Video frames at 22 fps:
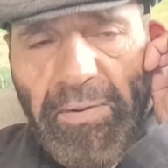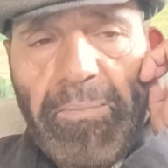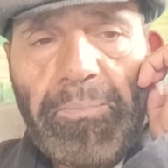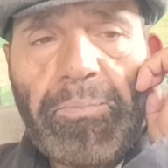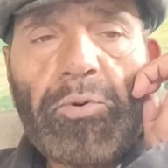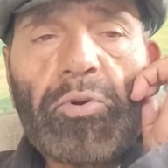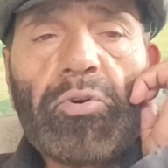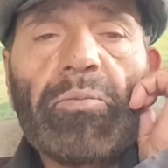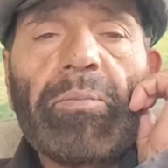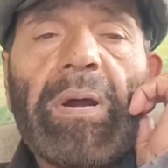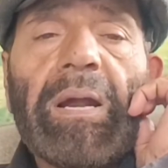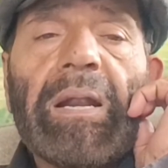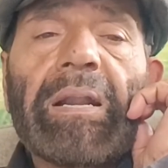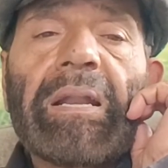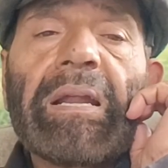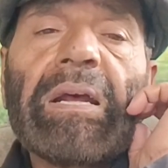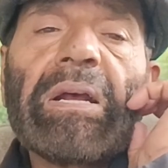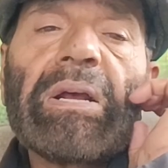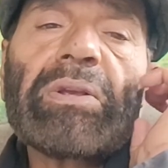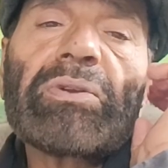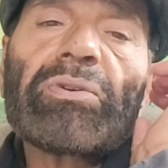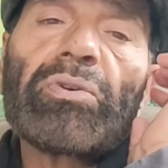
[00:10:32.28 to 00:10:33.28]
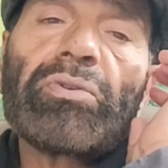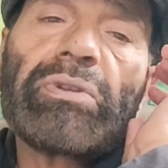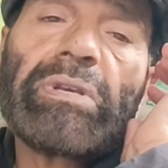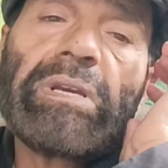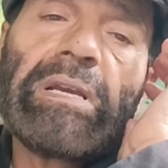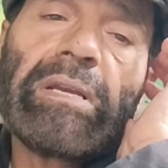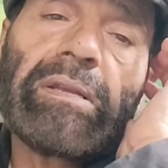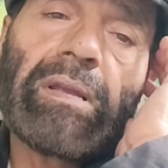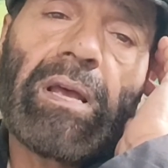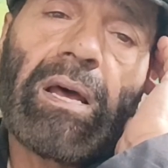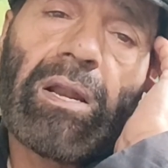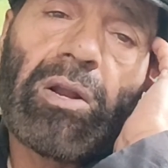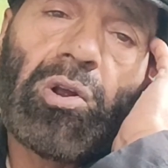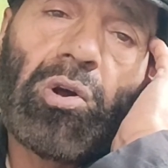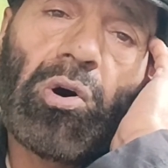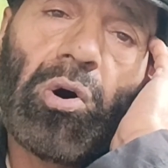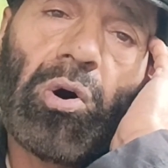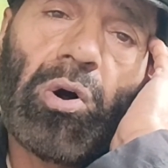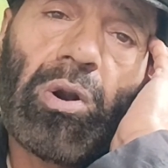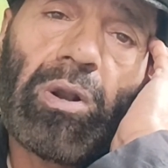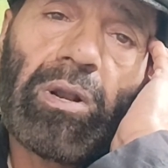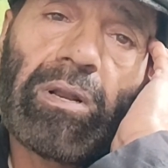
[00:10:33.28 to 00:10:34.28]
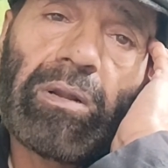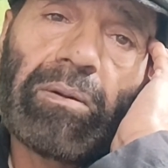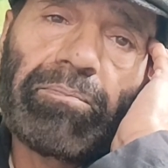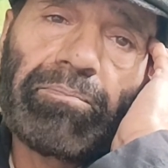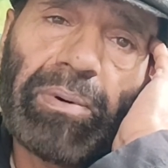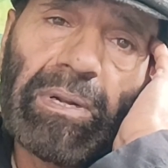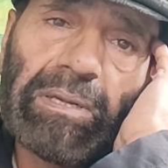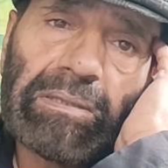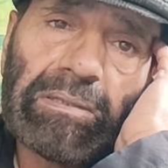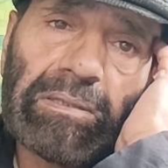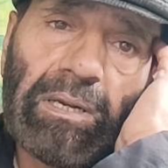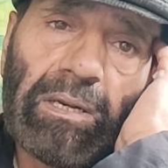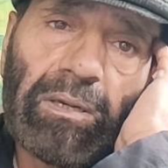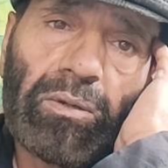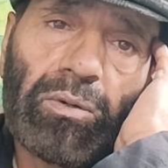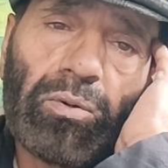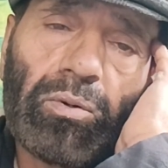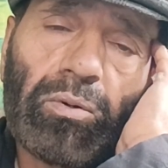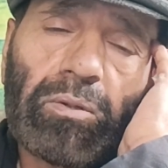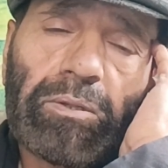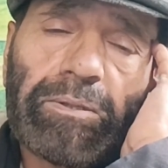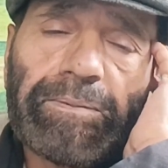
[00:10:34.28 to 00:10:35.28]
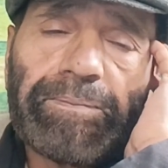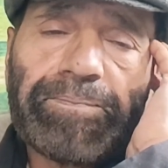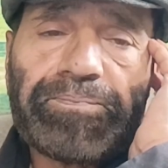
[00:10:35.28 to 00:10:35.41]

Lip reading: improvement, so these are called personal goals.